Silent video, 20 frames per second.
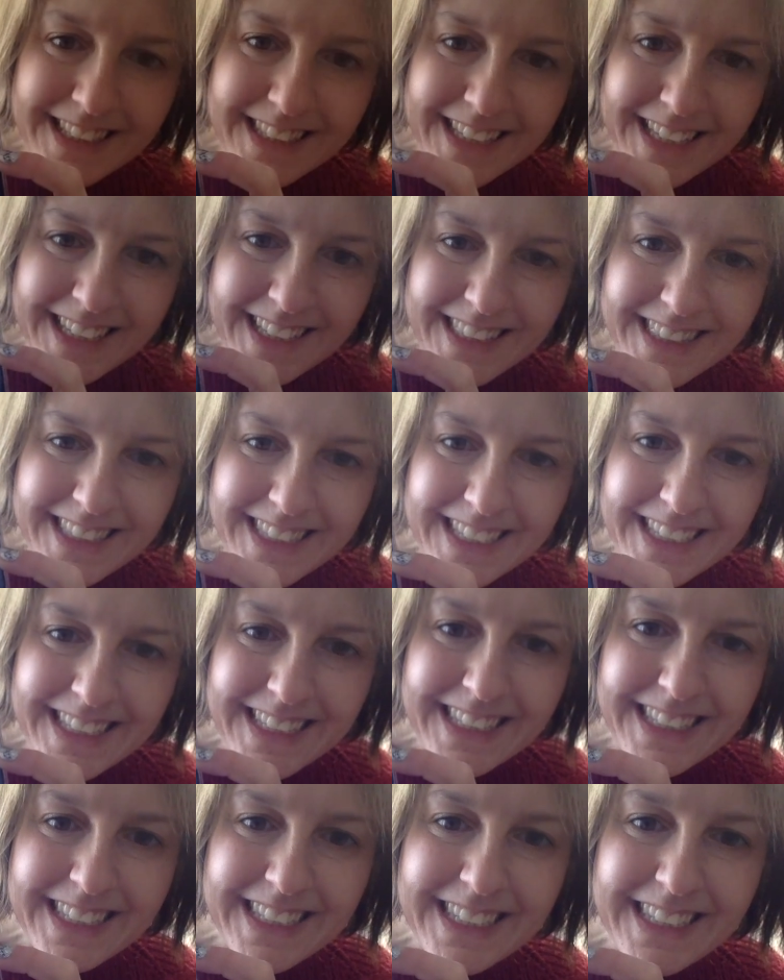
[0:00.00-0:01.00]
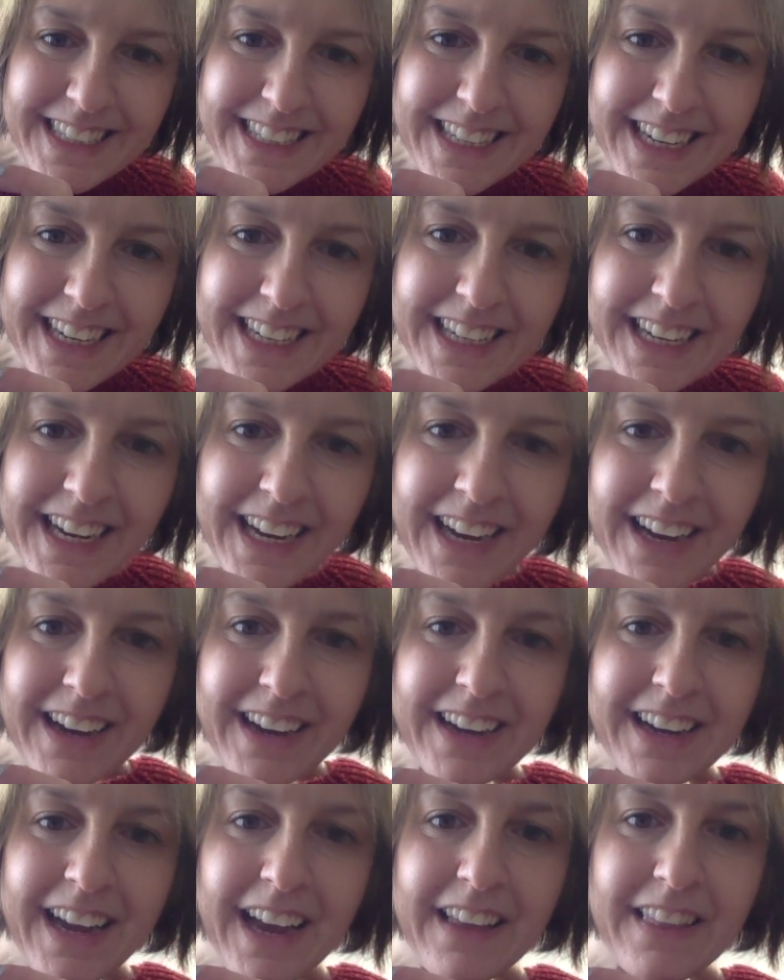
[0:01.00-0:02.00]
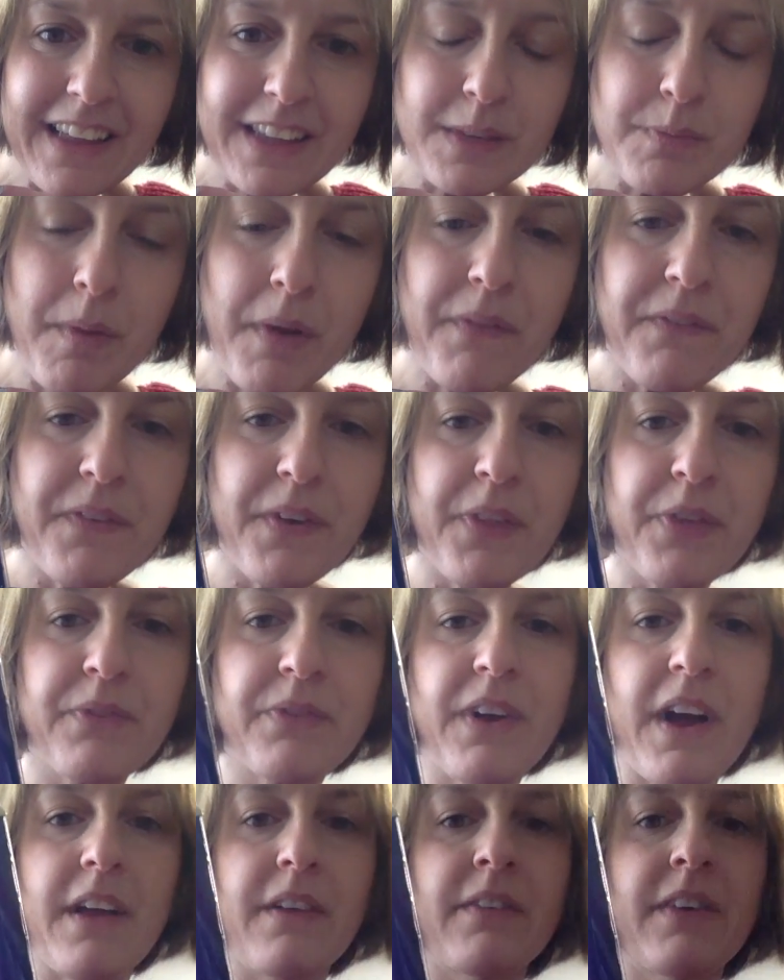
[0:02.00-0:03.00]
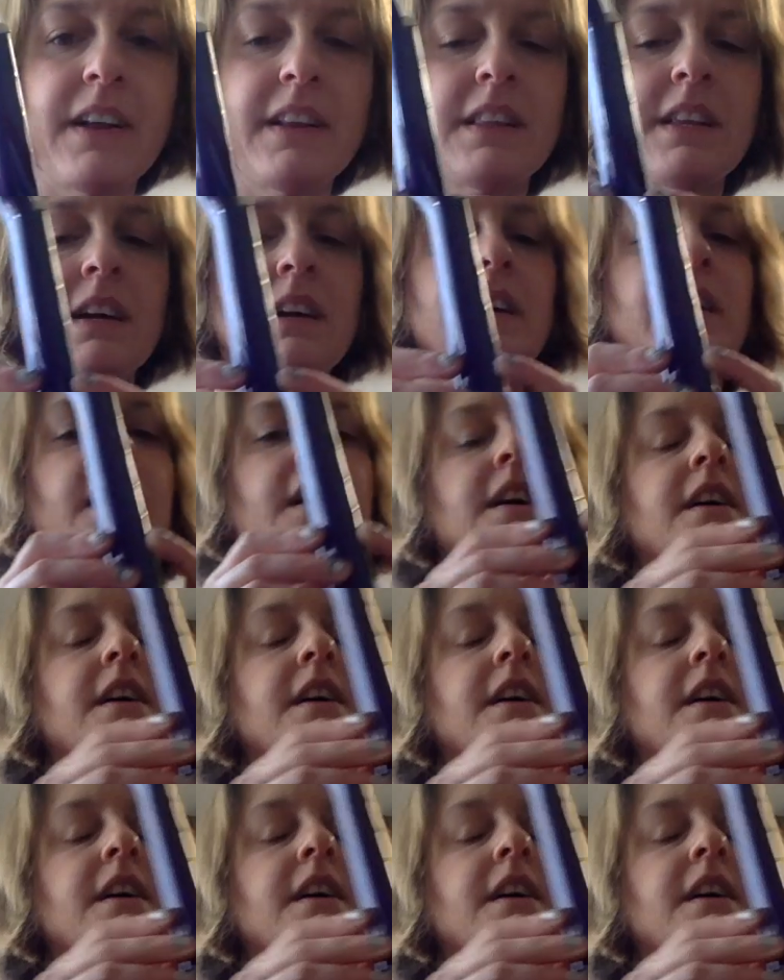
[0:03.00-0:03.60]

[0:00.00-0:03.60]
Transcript: It's like teeny, teeny, tiny. Okay, that's my 5th fret right there.